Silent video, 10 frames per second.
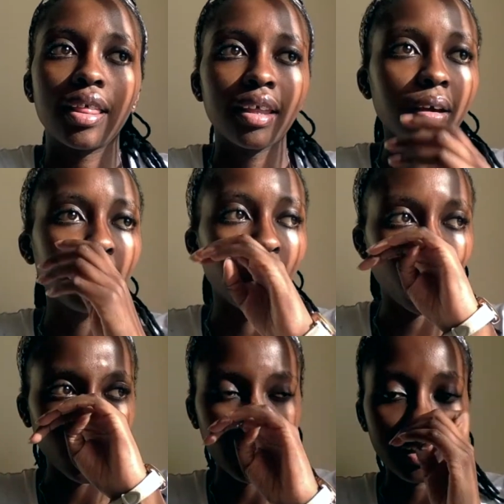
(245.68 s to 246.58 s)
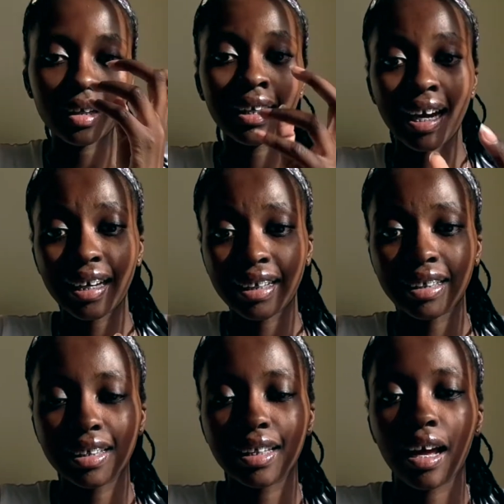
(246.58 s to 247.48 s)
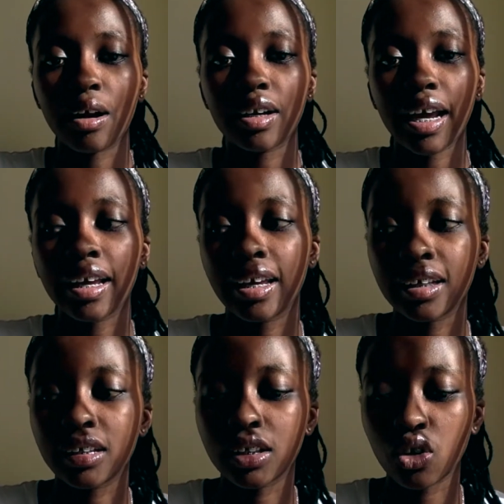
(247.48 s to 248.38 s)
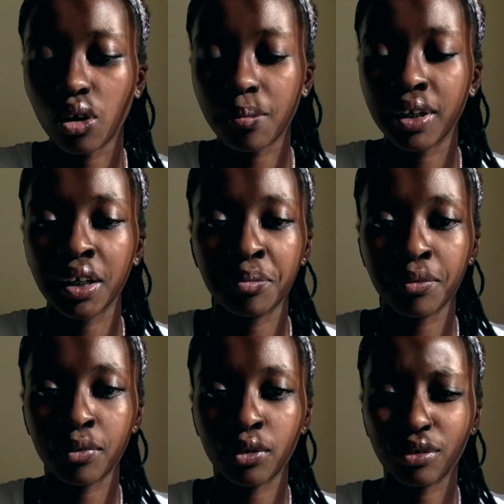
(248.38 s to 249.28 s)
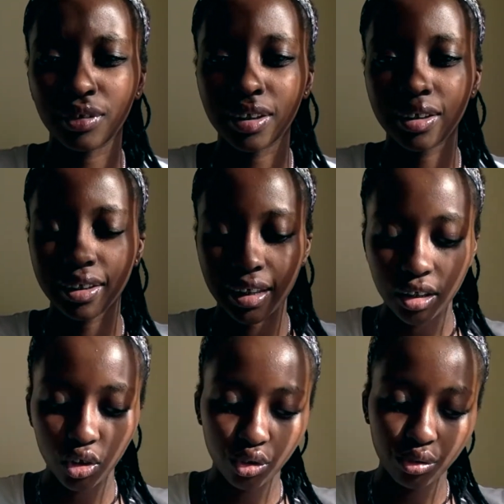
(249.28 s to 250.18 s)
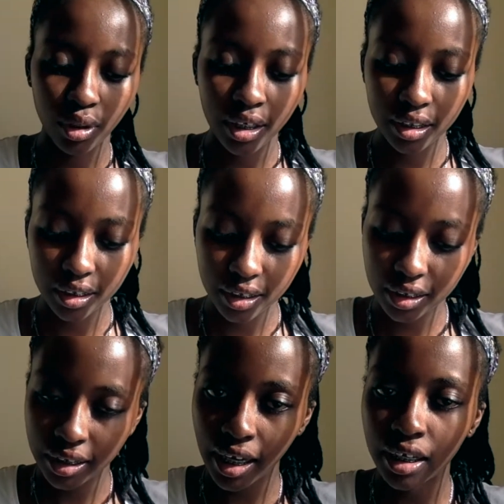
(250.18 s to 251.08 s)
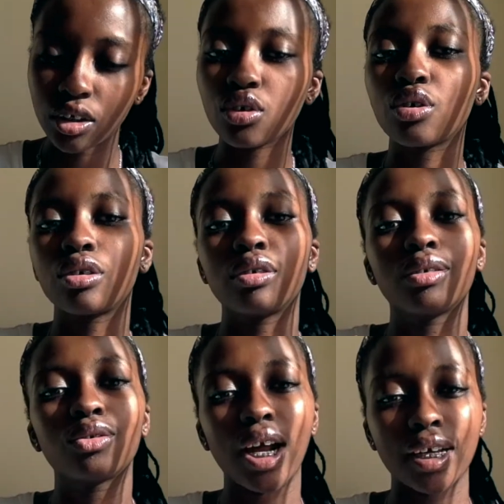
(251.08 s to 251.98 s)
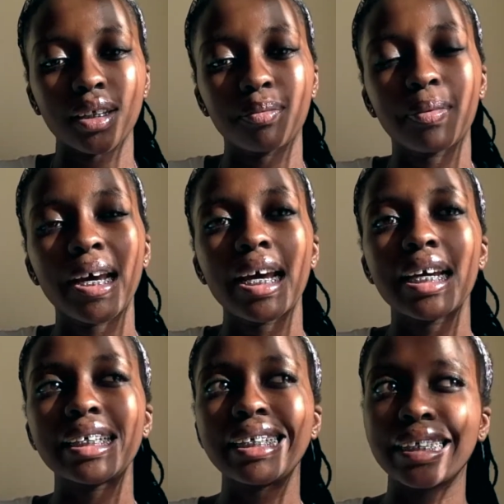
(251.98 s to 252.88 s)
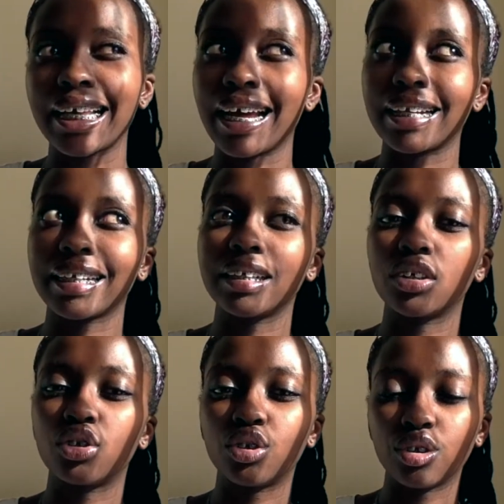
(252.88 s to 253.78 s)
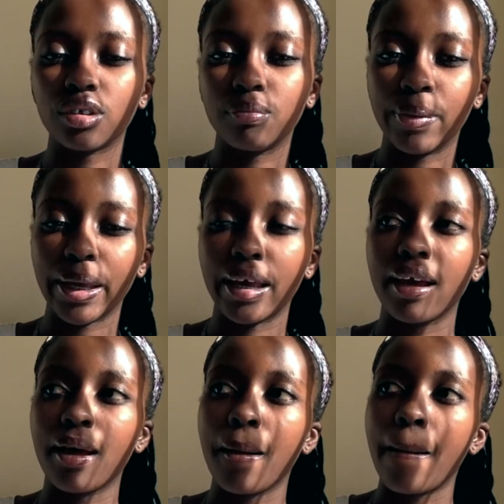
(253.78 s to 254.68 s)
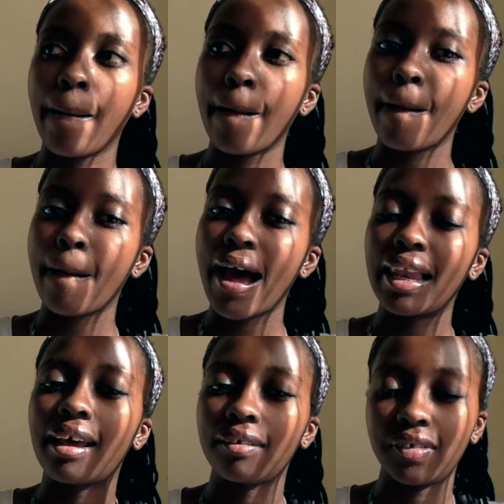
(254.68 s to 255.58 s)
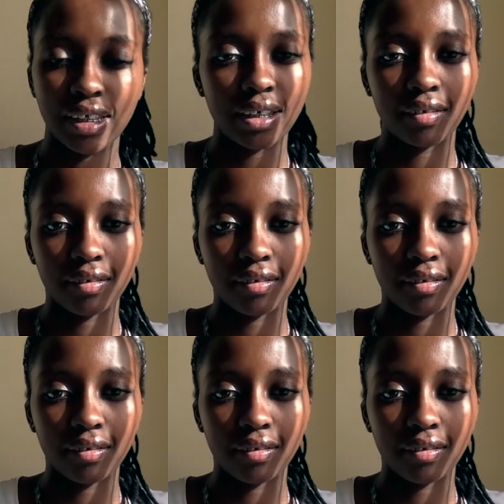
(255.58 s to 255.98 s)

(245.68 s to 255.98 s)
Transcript: thing with diets that I guess not many people tend to understand or grasp is that it should be a lifestyle.